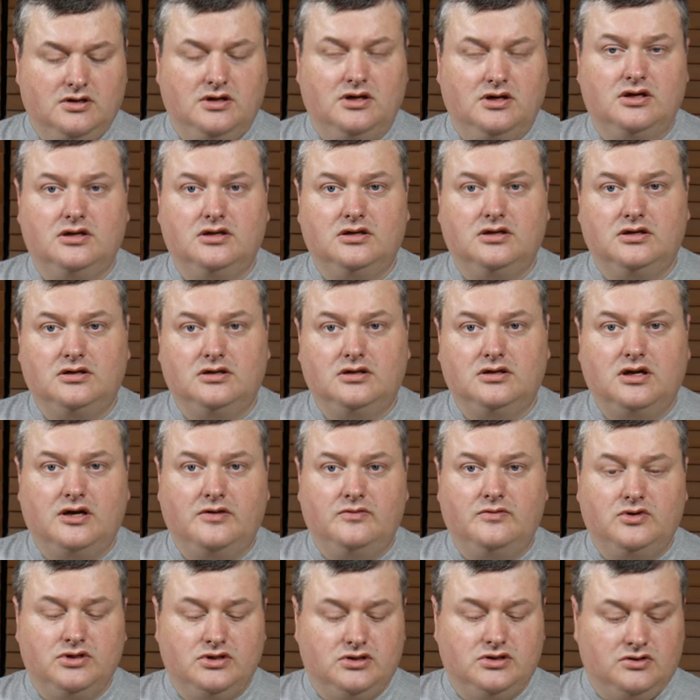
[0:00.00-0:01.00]
I
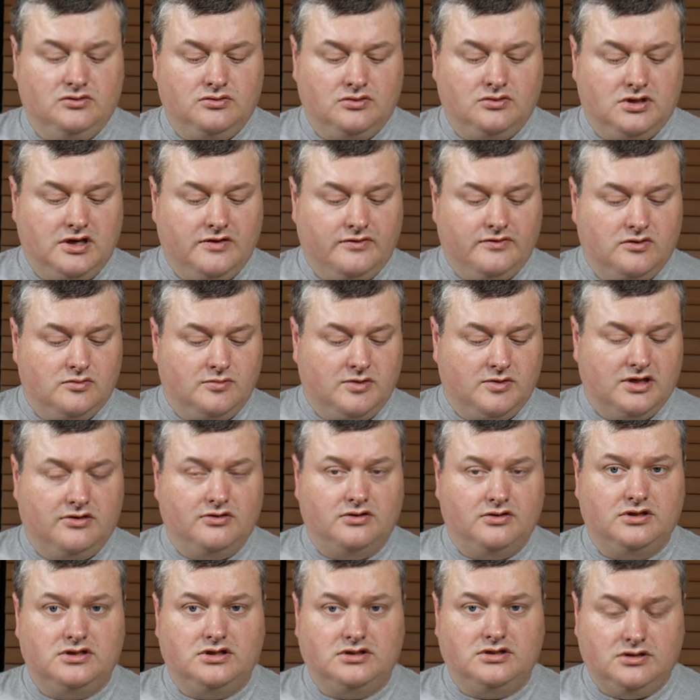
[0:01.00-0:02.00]
want to give you my
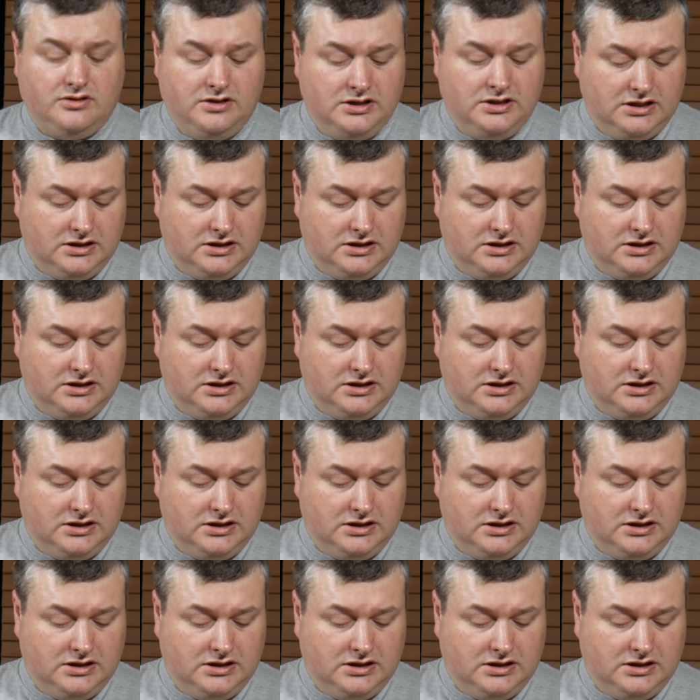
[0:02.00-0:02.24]
thoughts on it.